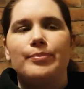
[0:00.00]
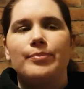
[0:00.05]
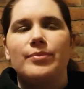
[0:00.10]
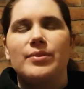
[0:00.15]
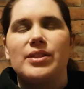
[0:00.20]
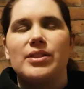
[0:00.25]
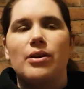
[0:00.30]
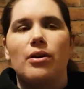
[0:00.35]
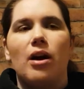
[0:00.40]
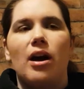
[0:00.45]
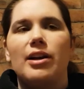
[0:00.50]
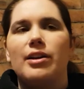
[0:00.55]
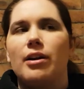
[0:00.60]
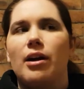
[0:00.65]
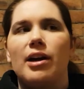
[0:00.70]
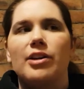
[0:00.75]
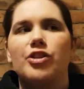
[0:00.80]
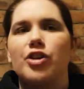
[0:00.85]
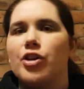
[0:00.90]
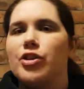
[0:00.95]
So I,
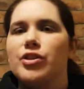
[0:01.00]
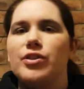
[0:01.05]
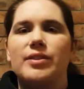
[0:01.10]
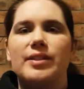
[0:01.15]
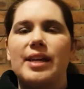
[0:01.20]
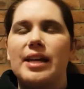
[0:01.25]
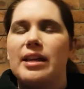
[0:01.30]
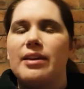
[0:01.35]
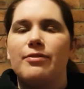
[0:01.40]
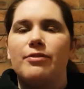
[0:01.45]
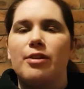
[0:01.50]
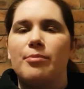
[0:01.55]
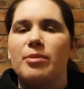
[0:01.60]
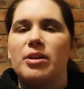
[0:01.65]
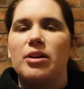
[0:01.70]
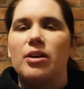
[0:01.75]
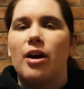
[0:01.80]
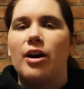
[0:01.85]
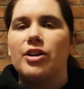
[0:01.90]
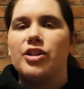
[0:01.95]
I don't use any
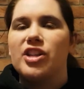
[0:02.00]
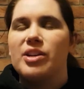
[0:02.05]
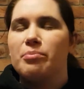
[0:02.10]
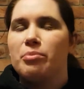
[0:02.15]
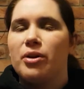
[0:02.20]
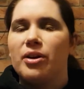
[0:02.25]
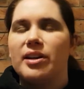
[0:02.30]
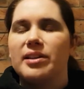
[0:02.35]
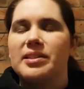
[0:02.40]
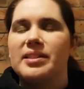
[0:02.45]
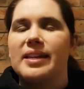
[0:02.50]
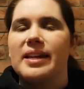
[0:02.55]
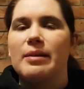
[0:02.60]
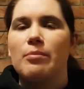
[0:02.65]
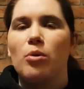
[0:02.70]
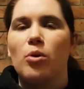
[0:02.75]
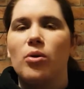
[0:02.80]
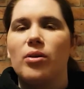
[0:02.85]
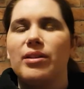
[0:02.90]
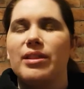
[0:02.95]
feminine hygiene products
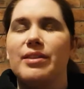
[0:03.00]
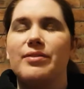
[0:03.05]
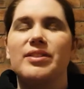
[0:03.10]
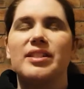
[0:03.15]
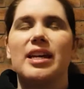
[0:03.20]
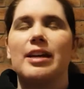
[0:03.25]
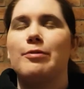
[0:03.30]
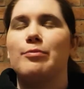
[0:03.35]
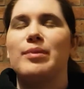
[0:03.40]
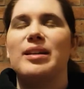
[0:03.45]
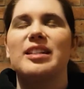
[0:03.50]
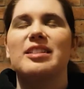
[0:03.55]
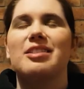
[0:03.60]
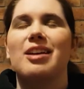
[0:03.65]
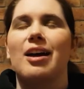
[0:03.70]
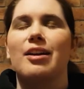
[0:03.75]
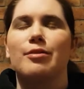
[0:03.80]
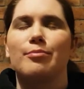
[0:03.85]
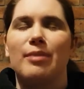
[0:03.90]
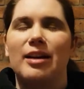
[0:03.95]
anymore, and they've saved me a
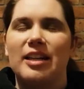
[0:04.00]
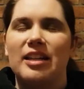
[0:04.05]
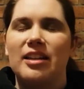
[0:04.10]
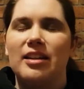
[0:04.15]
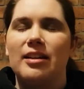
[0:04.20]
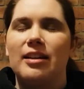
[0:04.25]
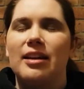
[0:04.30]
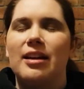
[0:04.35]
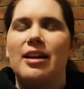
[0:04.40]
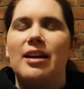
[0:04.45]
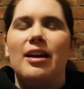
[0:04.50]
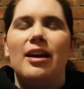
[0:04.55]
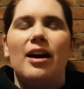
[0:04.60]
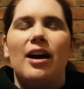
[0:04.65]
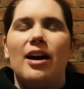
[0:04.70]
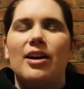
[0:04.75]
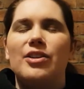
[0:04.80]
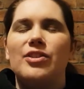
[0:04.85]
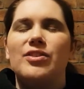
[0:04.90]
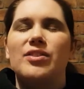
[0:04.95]
ton of money.
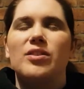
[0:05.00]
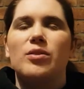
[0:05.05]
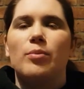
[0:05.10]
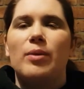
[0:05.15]
I used to